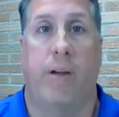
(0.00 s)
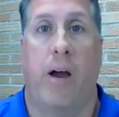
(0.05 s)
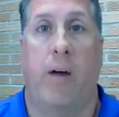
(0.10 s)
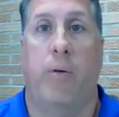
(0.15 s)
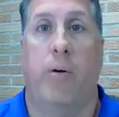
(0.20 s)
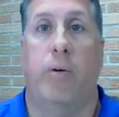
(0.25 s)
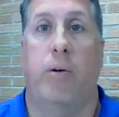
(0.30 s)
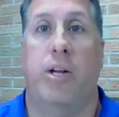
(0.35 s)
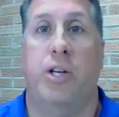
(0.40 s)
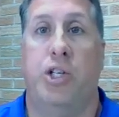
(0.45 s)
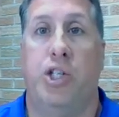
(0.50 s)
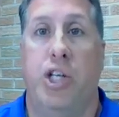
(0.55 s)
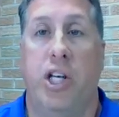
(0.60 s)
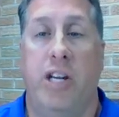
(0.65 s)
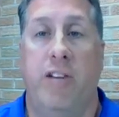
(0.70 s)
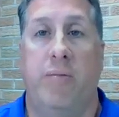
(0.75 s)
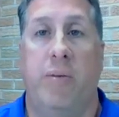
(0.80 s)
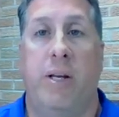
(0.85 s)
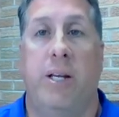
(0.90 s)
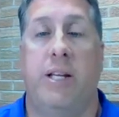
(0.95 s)
I wrote,
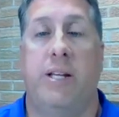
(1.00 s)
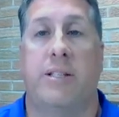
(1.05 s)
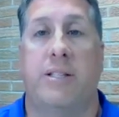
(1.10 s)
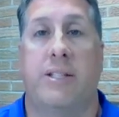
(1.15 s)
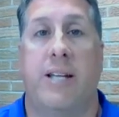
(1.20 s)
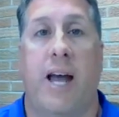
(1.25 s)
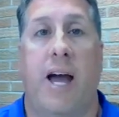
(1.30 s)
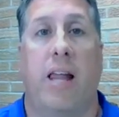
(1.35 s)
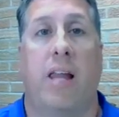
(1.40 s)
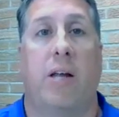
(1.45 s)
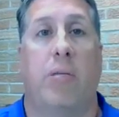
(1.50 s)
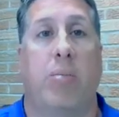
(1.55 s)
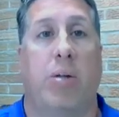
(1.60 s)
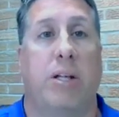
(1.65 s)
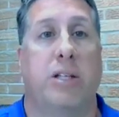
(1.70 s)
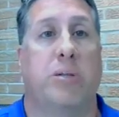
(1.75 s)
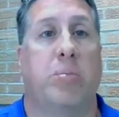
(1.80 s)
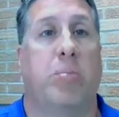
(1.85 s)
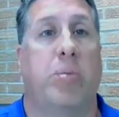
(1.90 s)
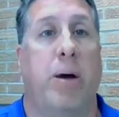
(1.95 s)
Achievement is talent
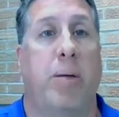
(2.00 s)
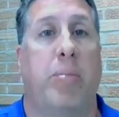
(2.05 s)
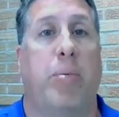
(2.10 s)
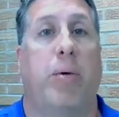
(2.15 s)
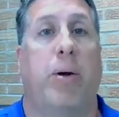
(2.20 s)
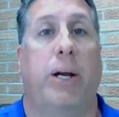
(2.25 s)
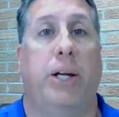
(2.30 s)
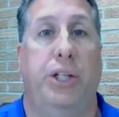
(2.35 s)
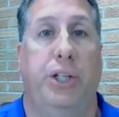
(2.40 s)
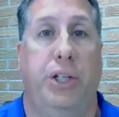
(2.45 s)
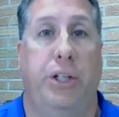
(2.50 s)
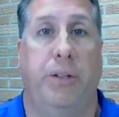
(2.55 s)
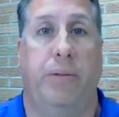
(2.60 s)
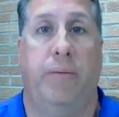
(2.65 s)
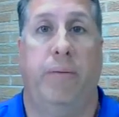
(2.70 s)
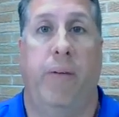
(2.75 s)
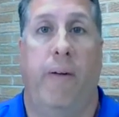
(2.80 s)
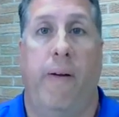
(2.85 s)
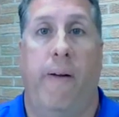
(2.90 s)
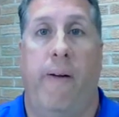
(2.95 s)
plus
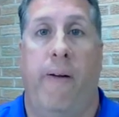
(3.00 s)
preparation.